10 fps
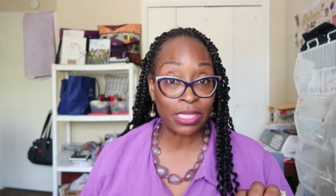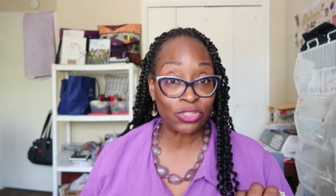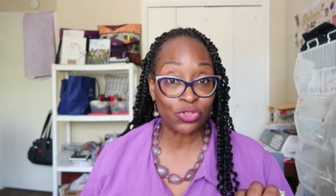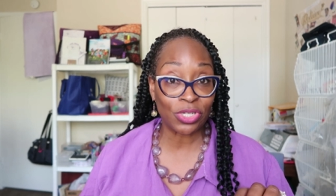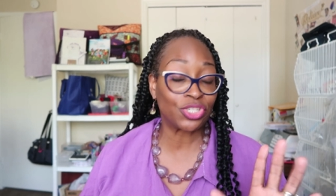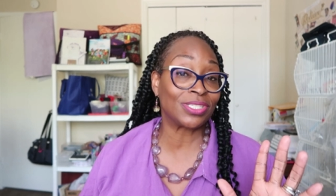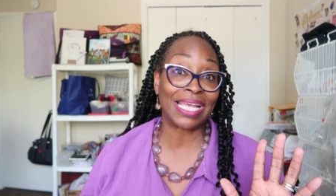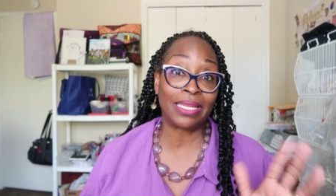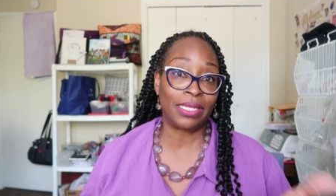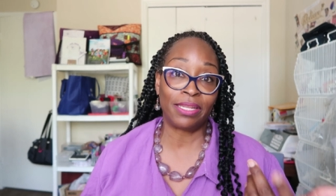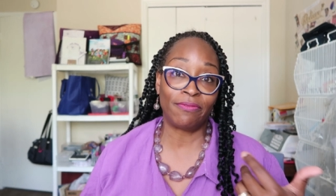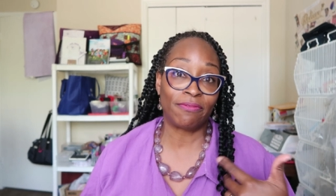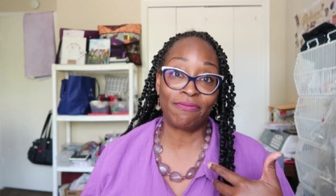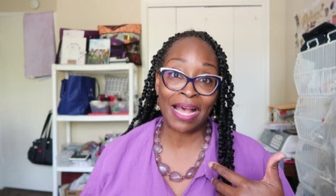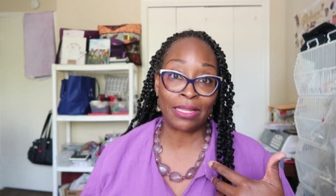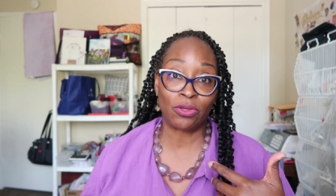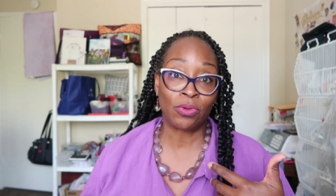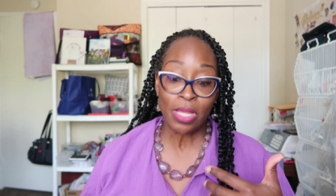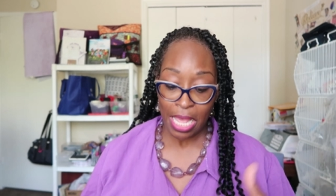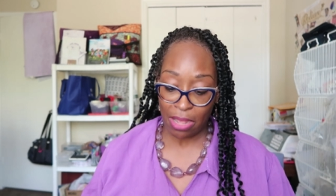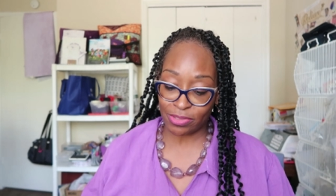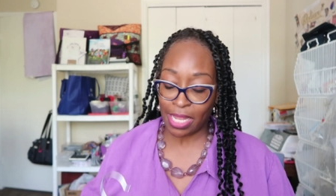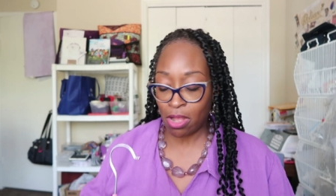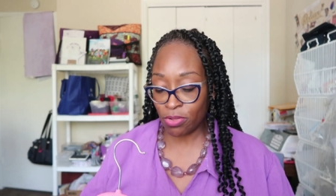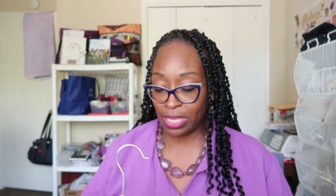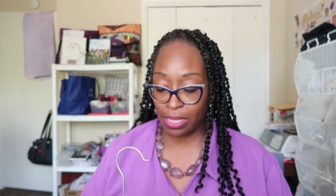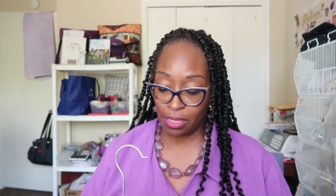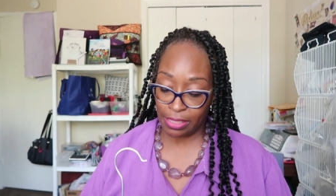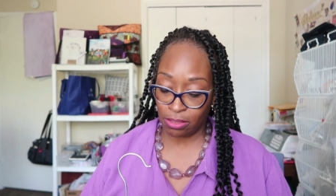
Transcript: instructions I didn't even follow I was like oh yeah I